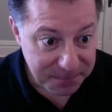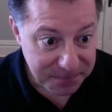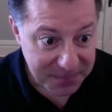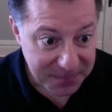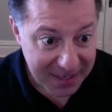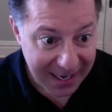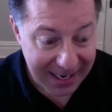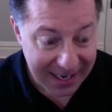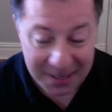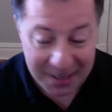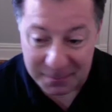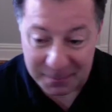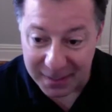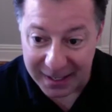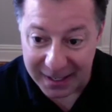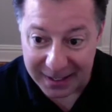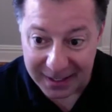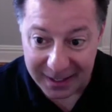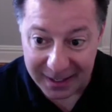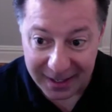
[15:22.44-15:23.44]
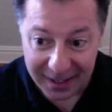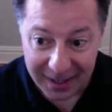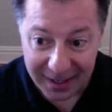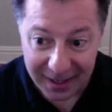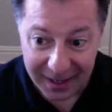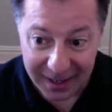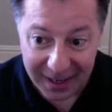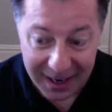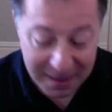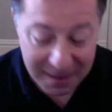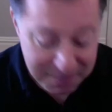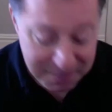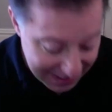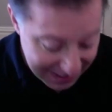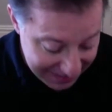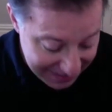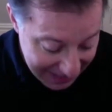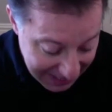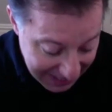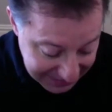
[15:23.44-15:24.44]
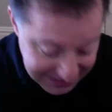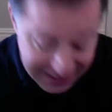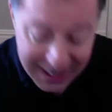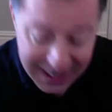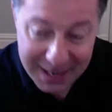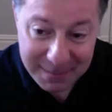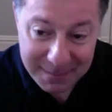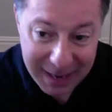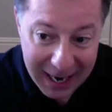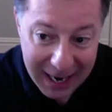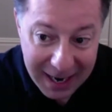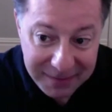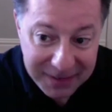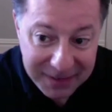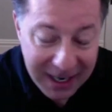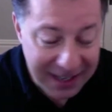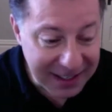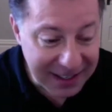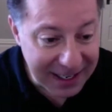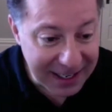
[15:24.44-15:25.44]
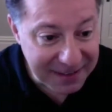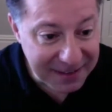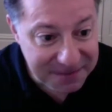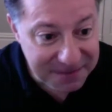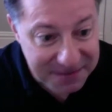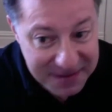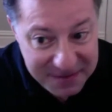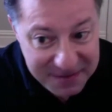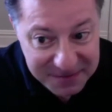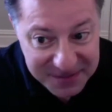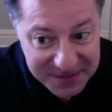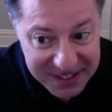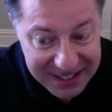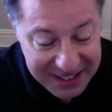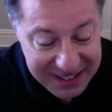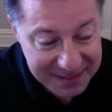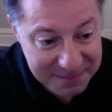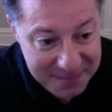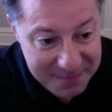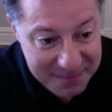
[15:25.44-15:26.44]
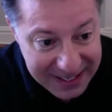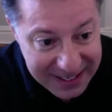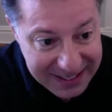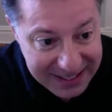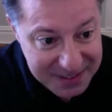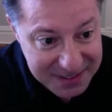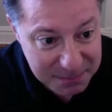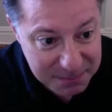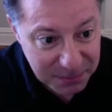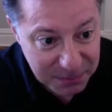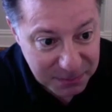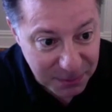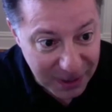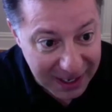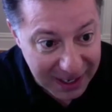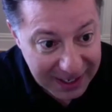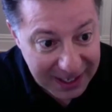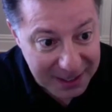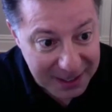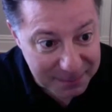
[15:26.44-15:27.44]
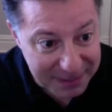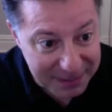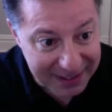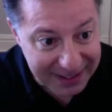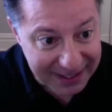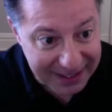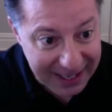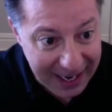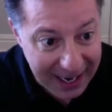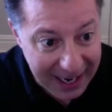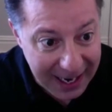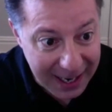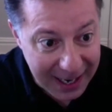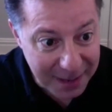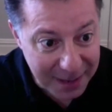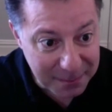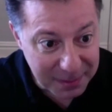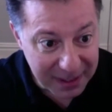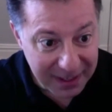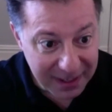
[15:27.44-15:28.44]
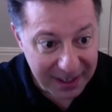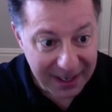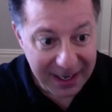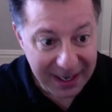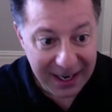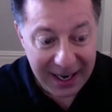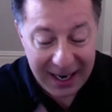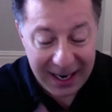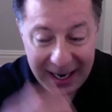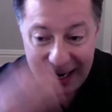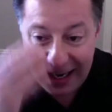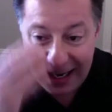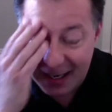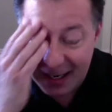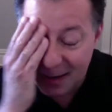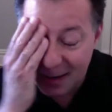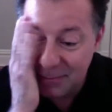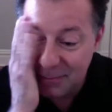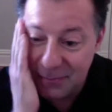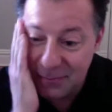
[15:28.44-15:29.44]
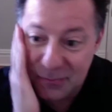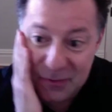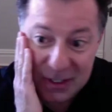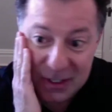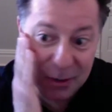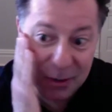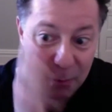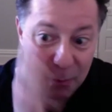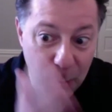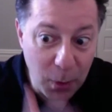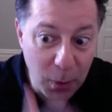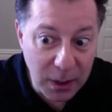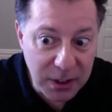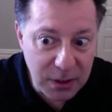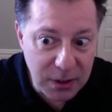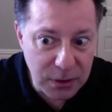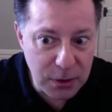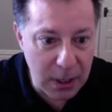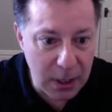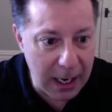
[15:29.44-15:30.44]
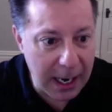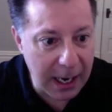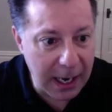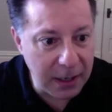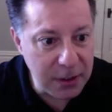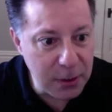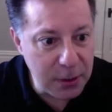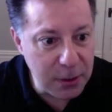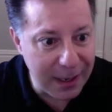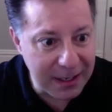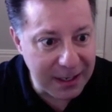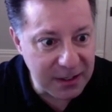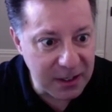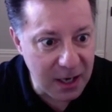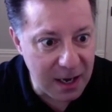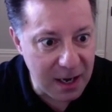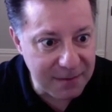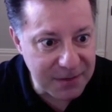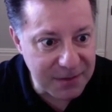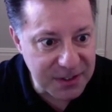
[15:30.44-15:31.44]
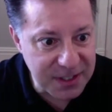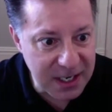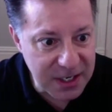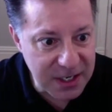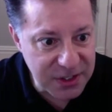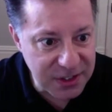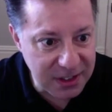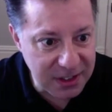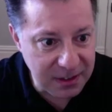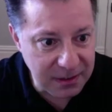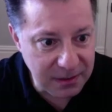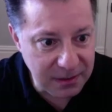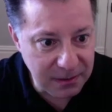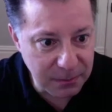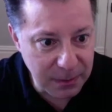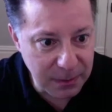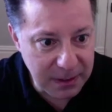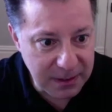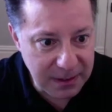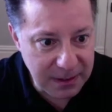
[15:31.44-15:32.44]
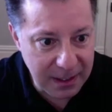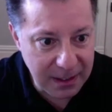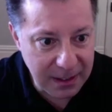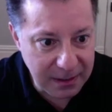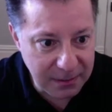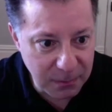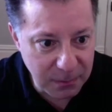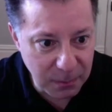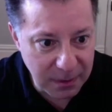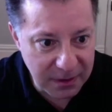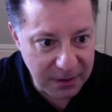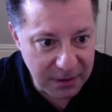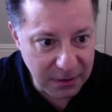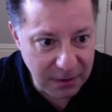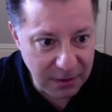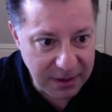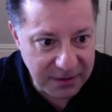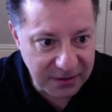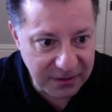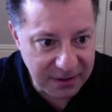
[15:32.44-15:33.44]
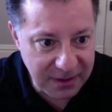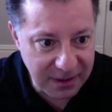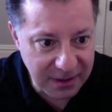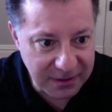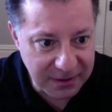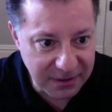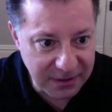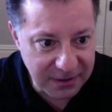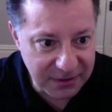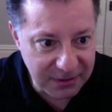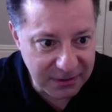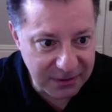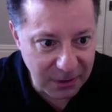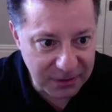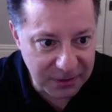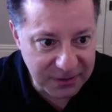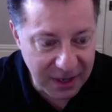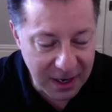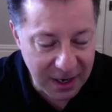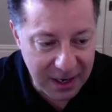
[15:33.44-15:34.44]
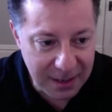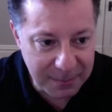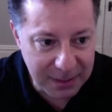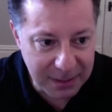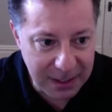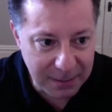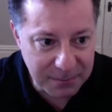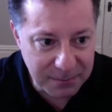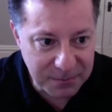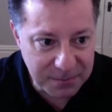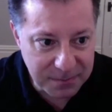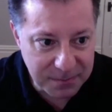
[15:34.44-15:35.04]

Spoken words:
And I'm like, by that time, I've got like 15 minutes before I got to be in a cab. And I, you know, how do you end a conversation with like one of the greatest conductors of all time? And